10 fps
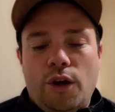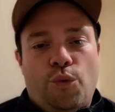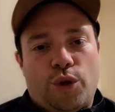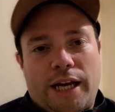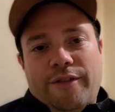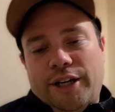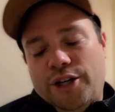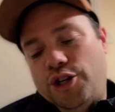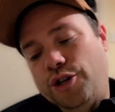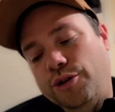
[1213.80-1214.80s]
was having
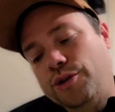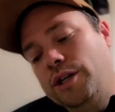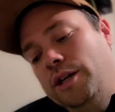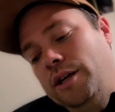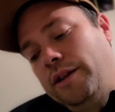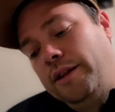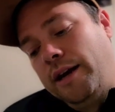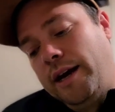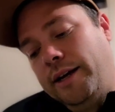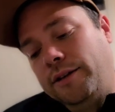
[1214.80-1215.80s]
issues.
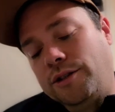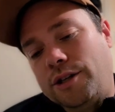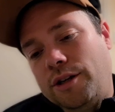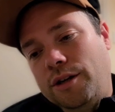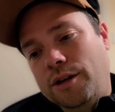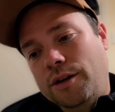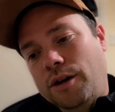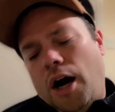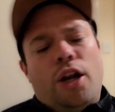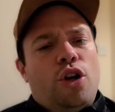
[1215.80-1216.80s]
And
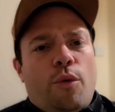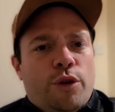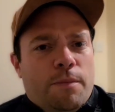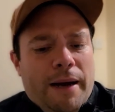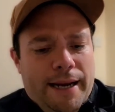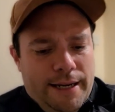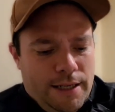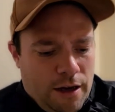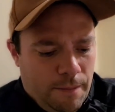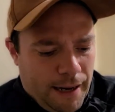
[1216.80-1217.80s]
a lot was
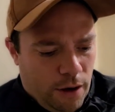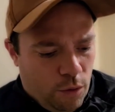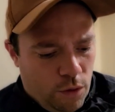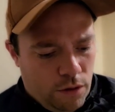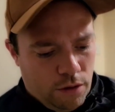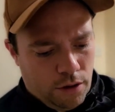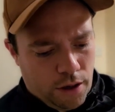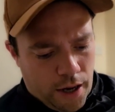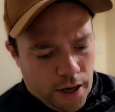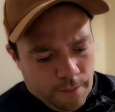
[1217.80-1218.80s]
made about
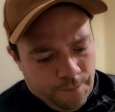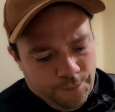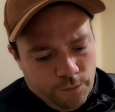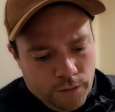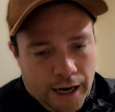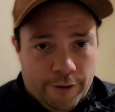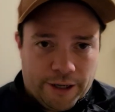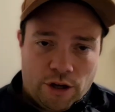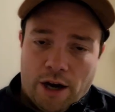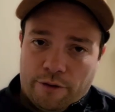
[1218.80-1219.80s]

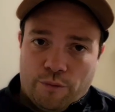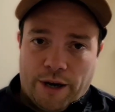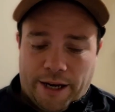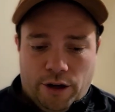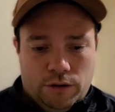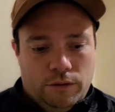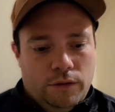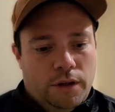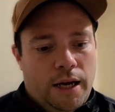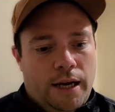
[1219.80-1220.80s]
Eric Dier and Reguilón
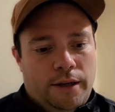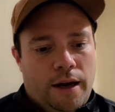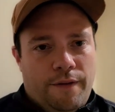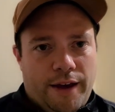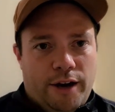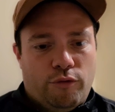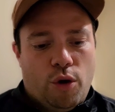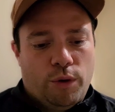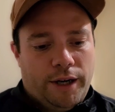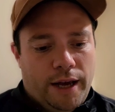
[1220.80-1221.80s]
and their
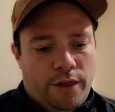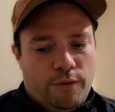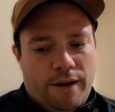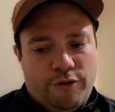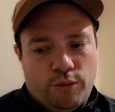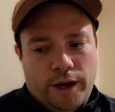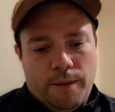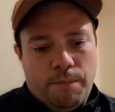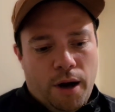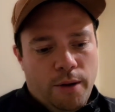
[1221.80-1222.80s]
role in it and the
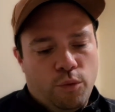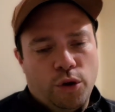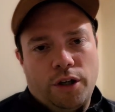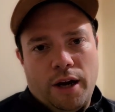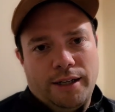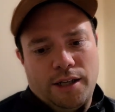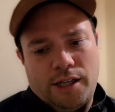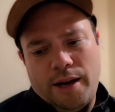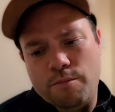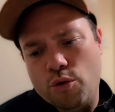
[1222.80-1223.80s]
referee. But I would like to
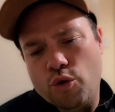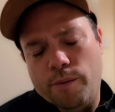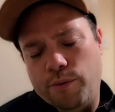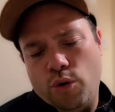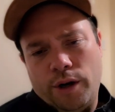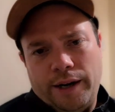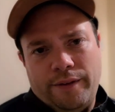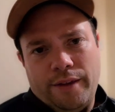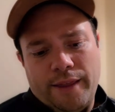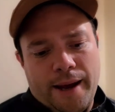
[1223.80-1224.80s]
say, more importantly
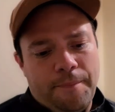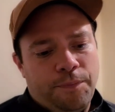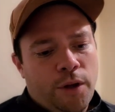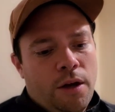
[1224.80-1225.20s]
than them,